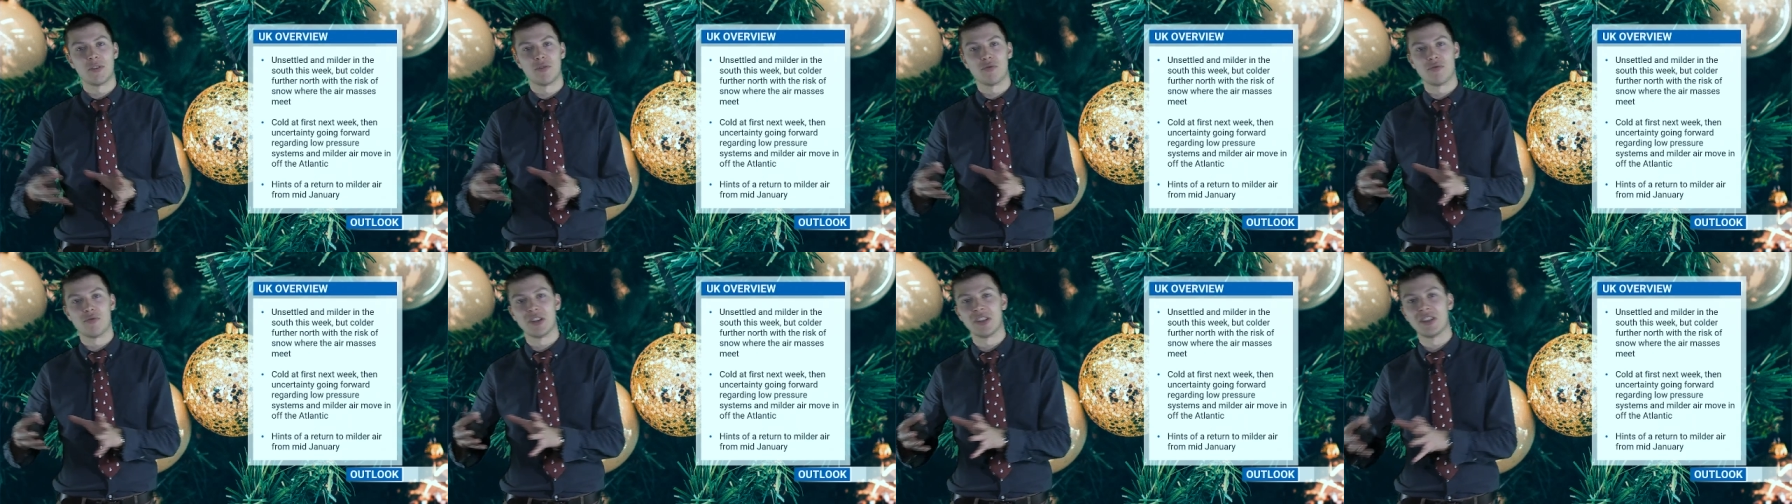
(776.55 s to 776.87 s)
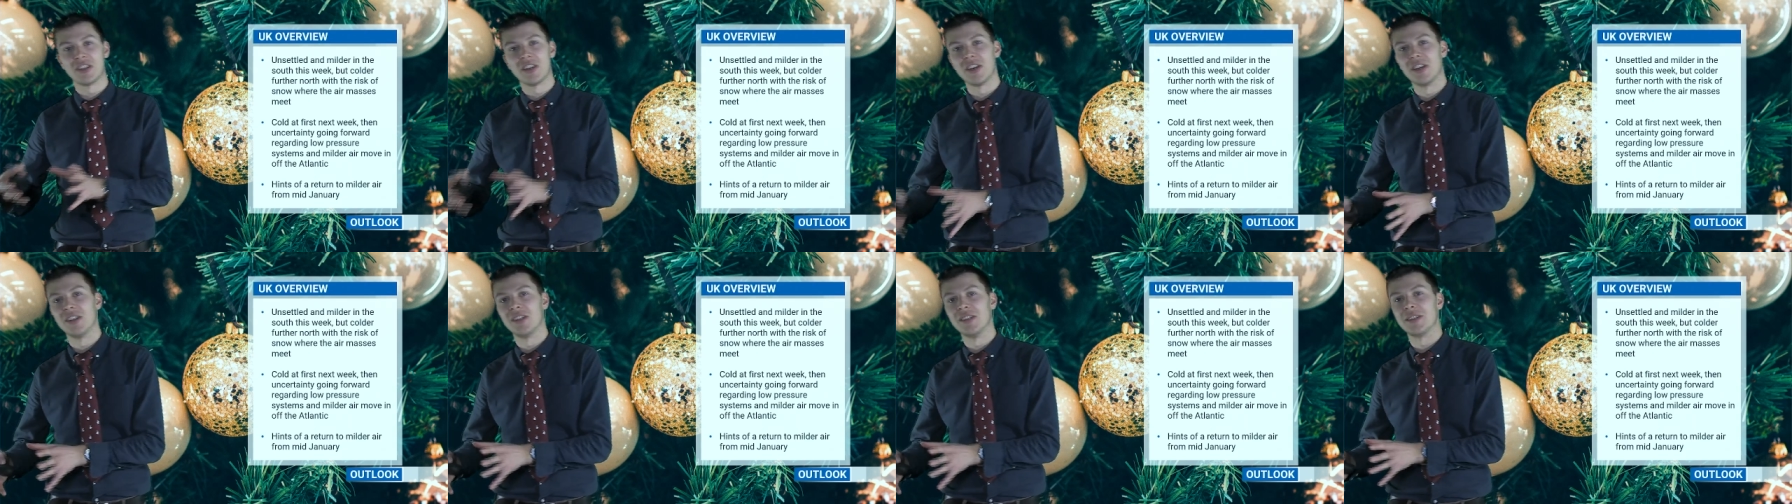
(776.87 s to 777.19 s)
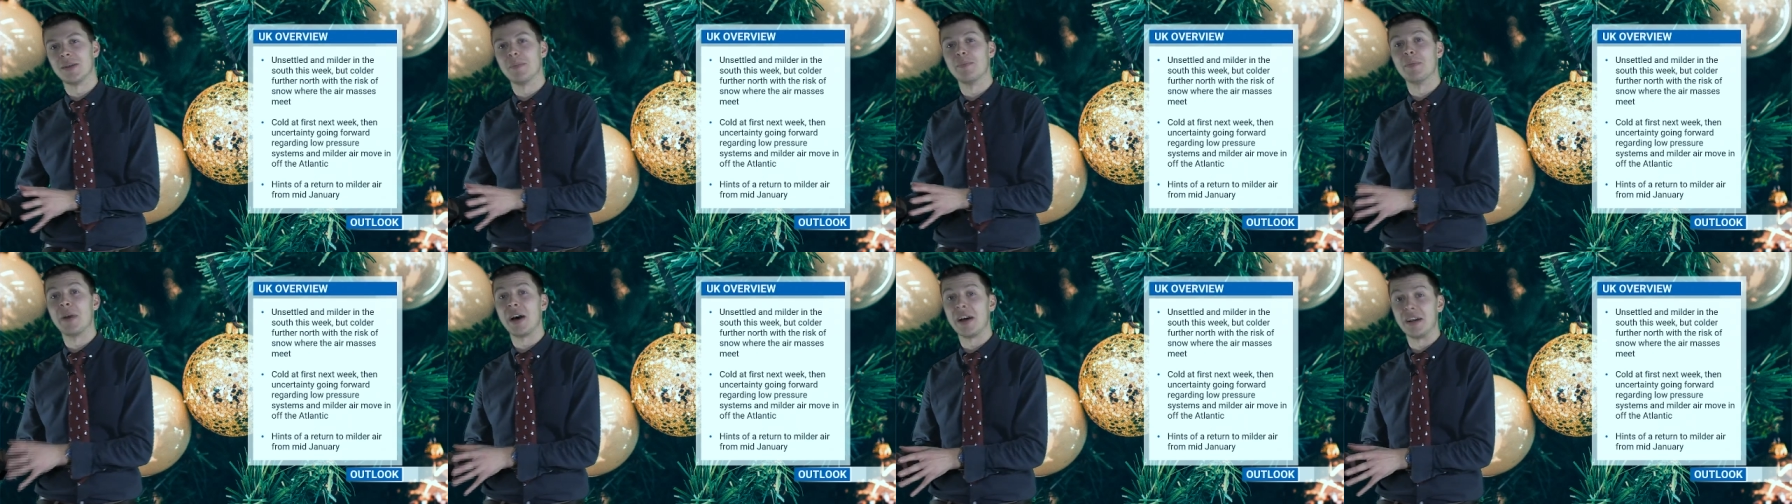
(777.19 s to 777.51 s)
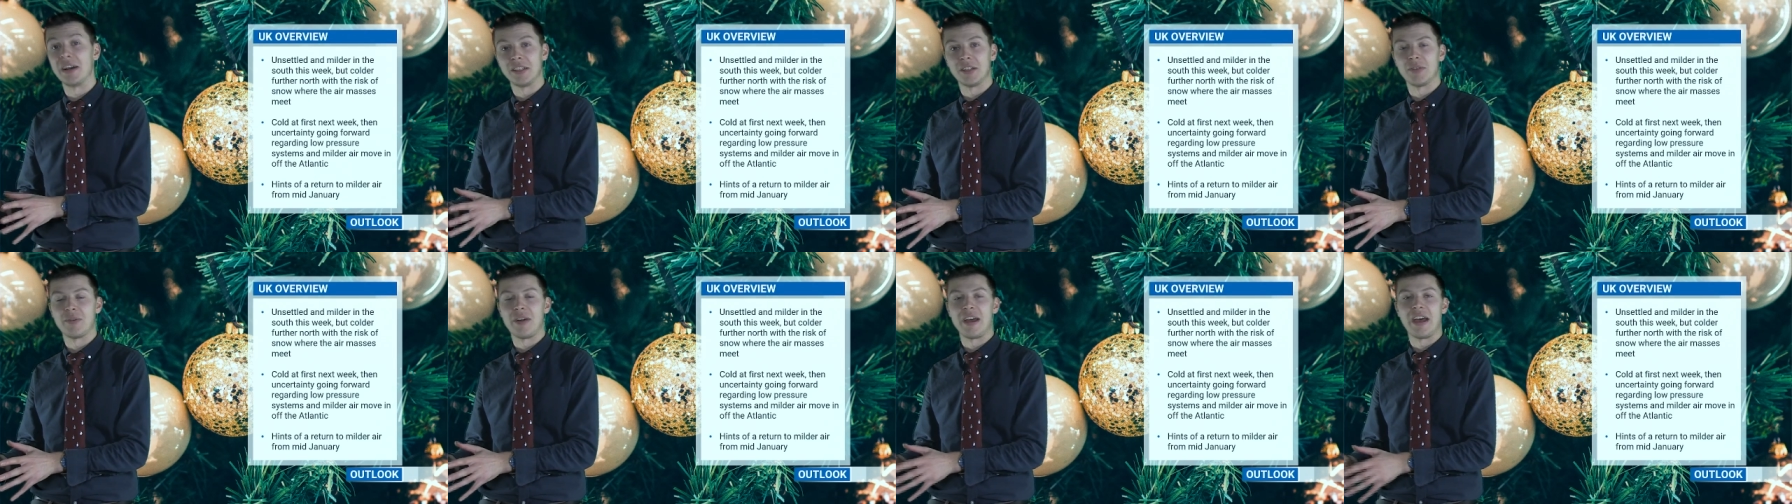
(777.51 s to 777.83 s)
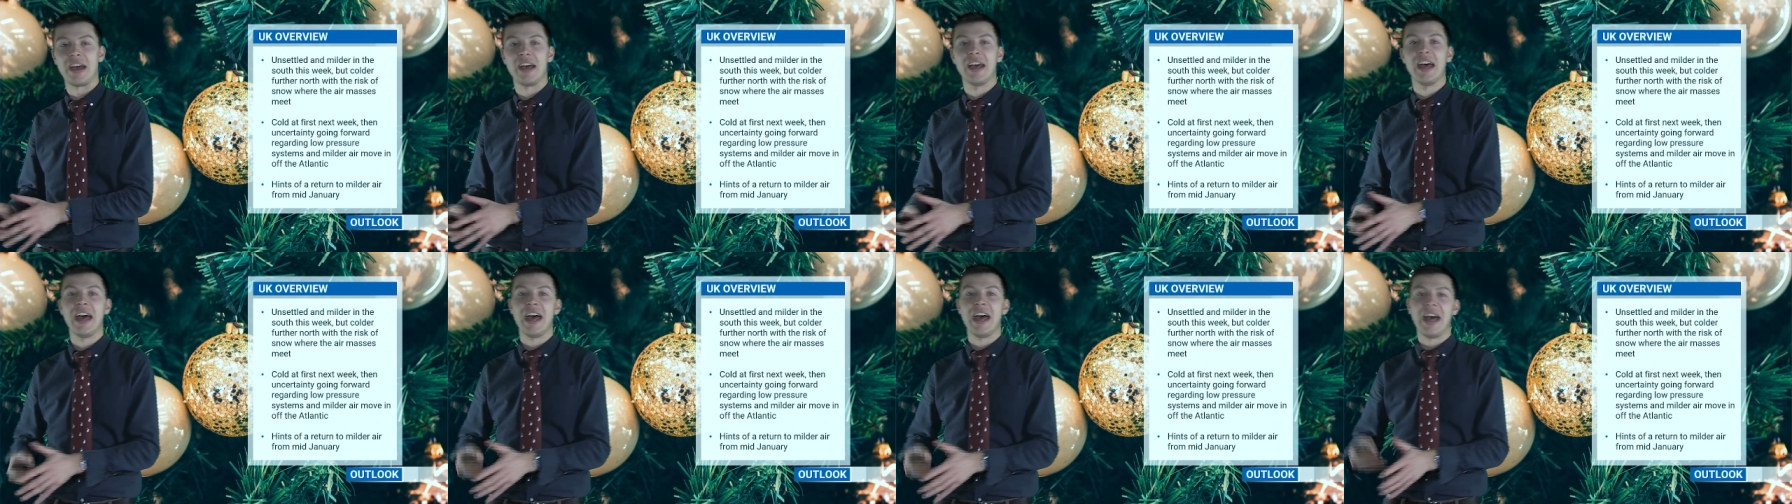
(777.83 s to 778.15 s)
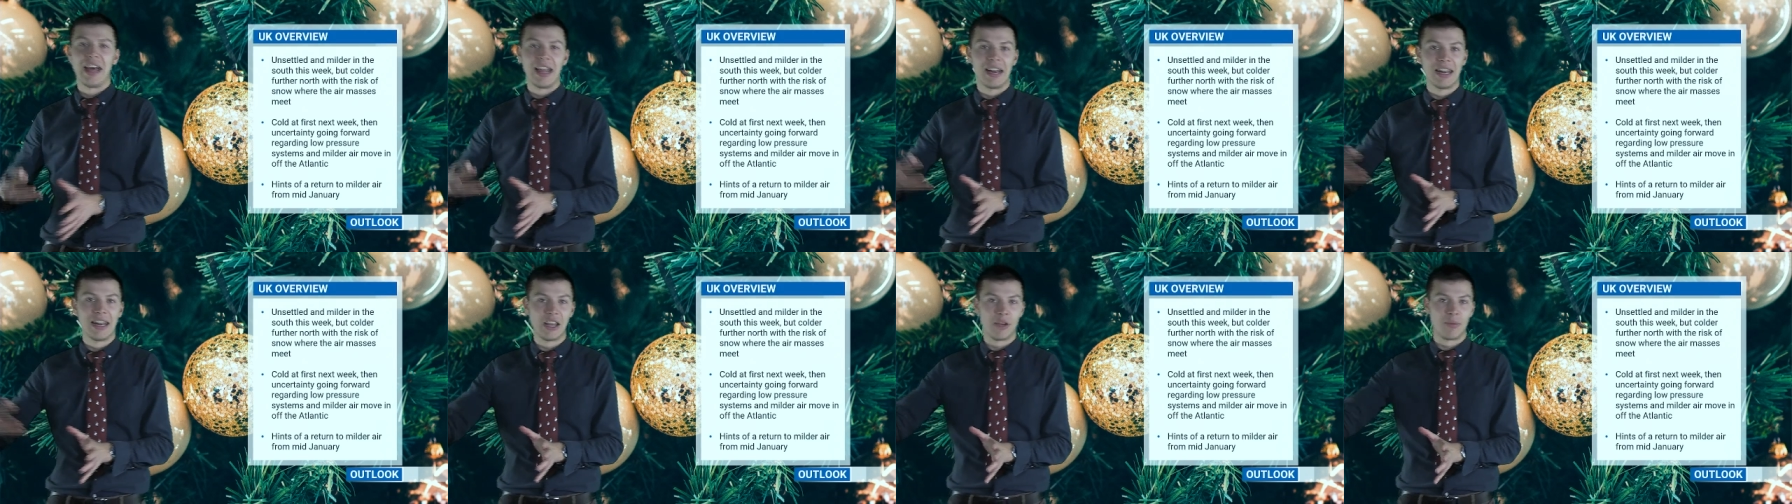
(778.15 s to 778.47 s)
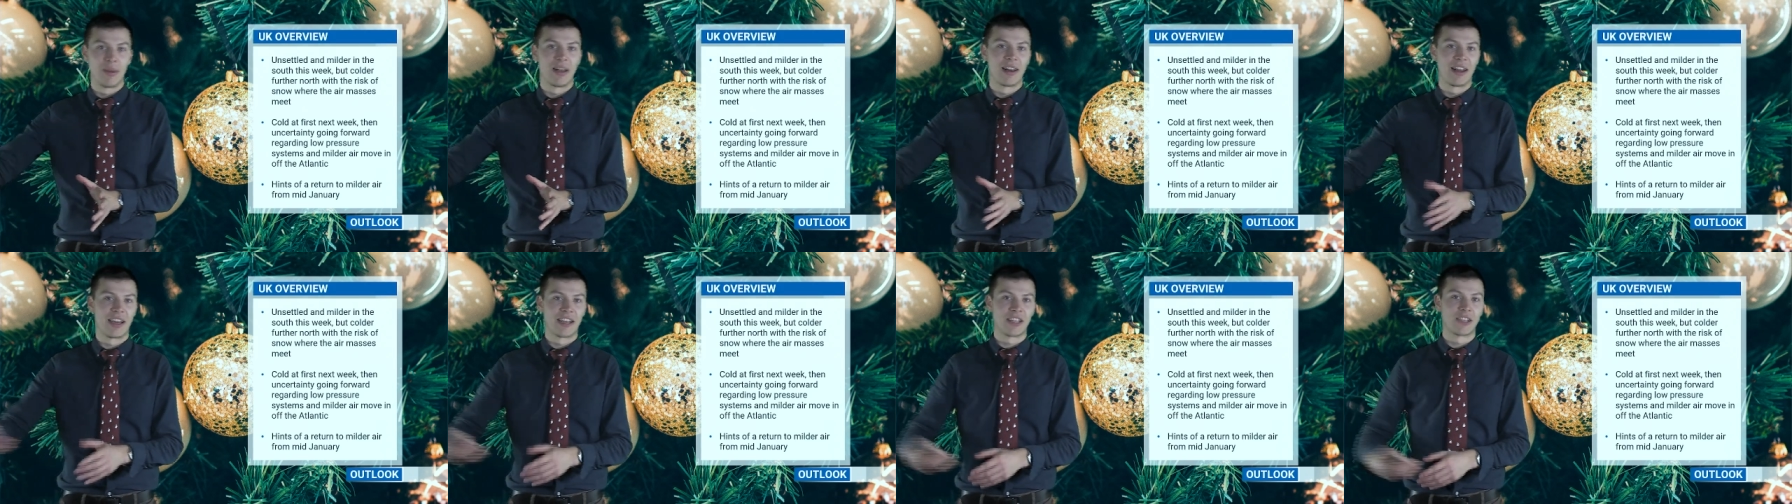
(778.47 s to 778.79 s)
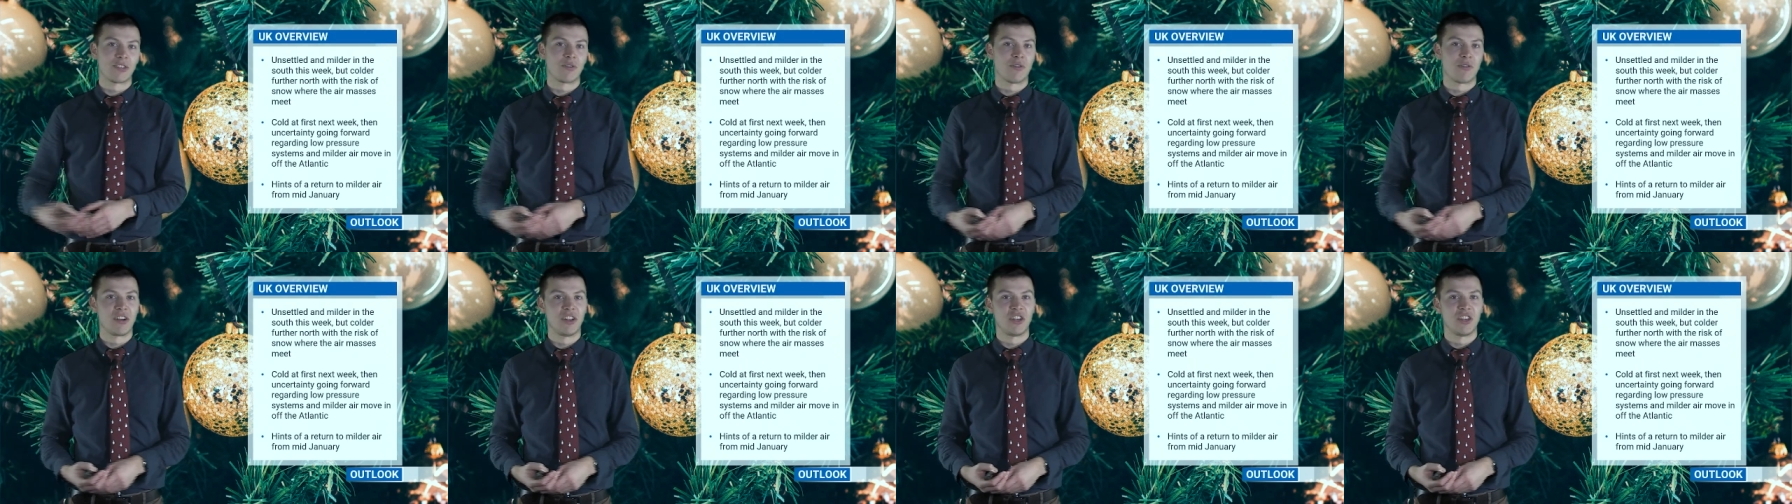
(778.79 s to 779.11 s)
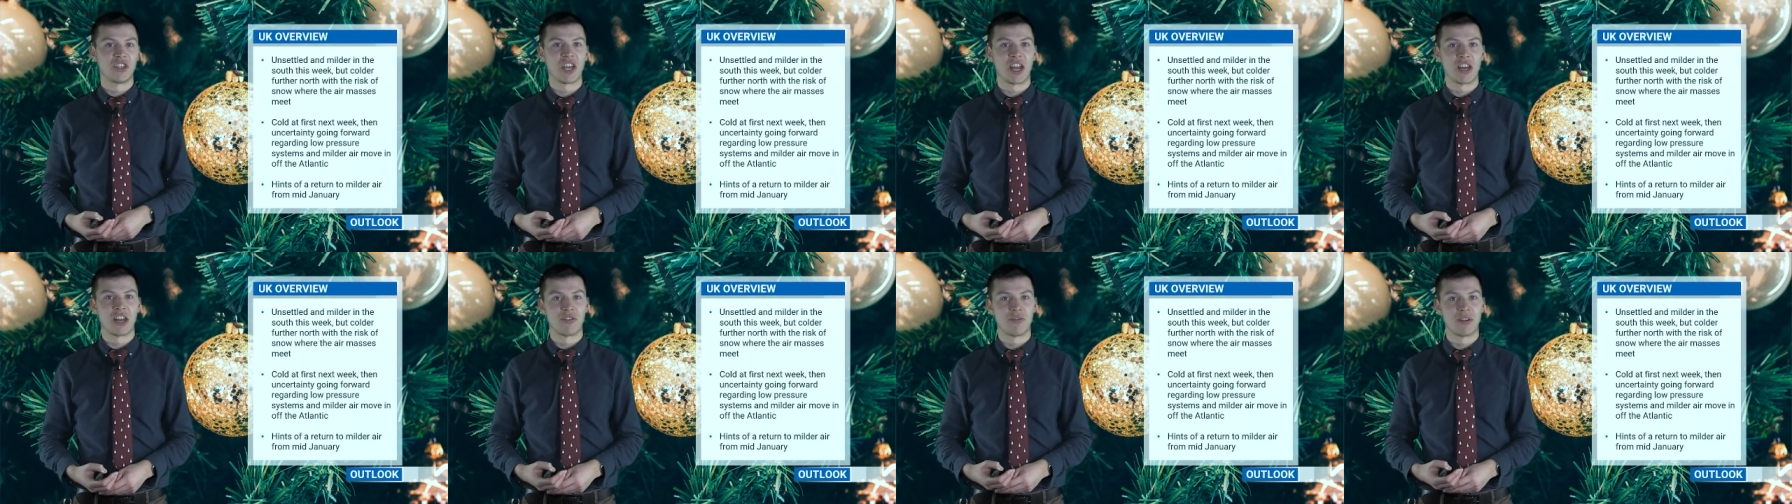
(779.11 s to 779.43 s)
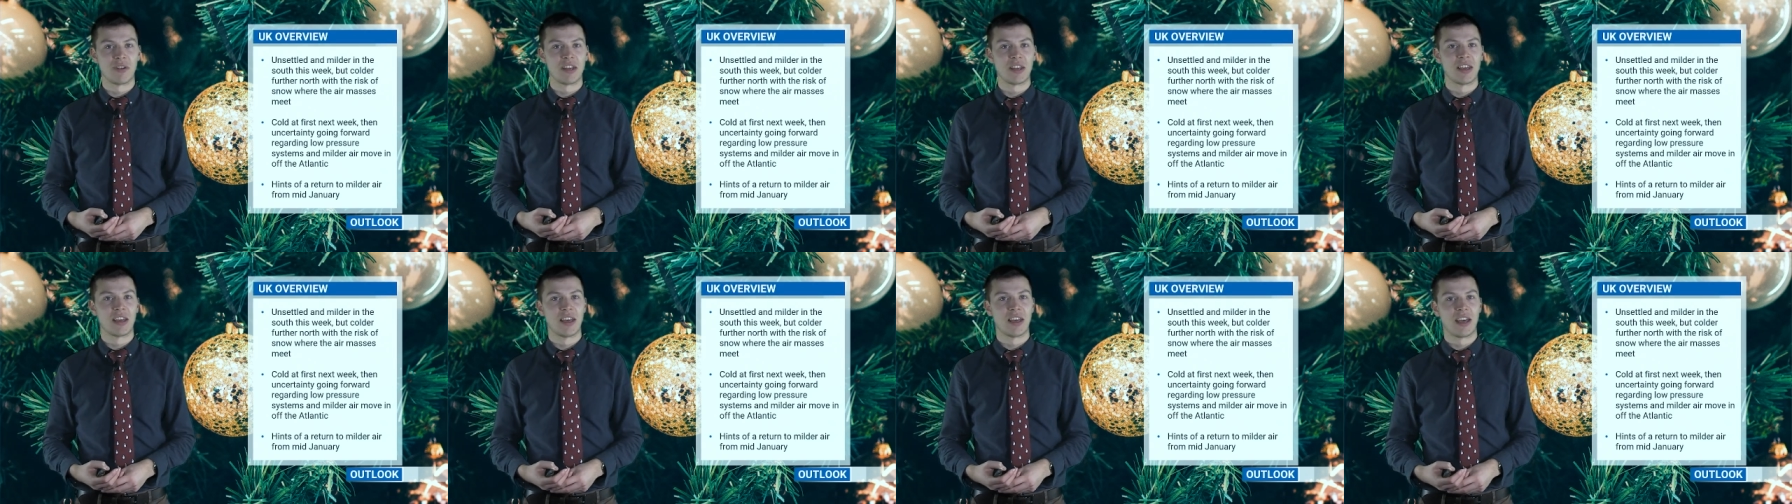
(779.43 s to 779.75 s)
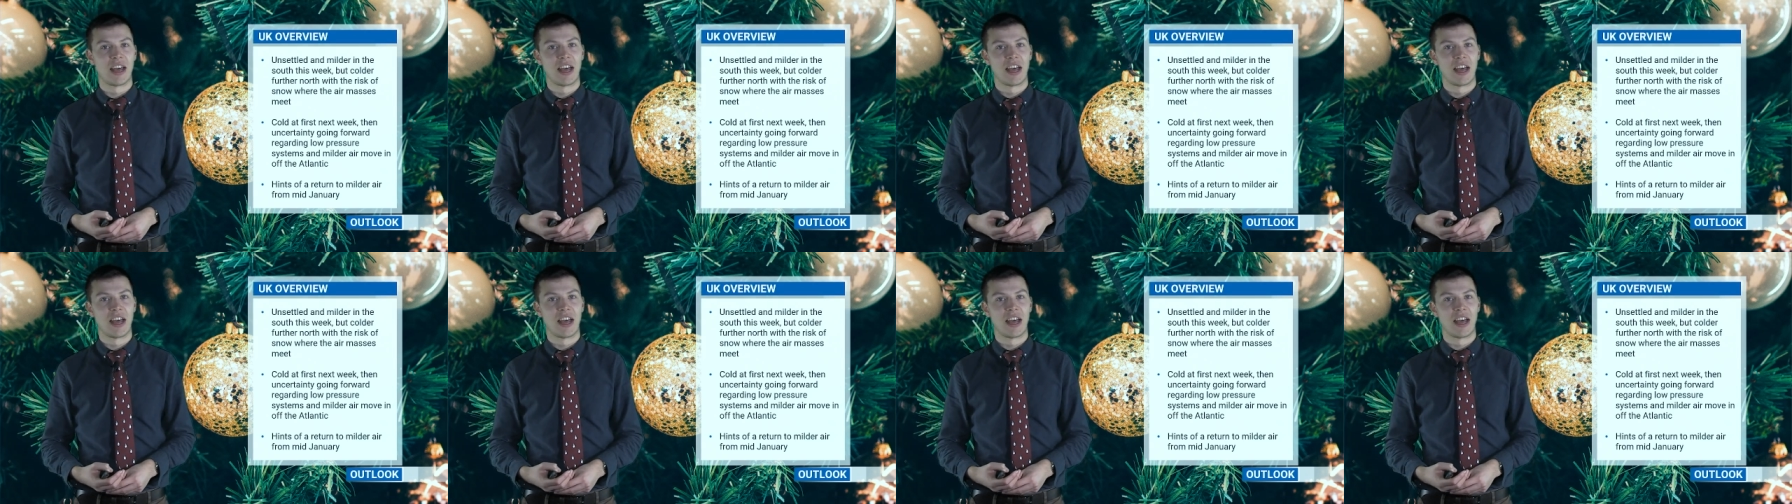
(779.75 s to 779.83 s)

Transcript: return to milder air a little bit later on in January.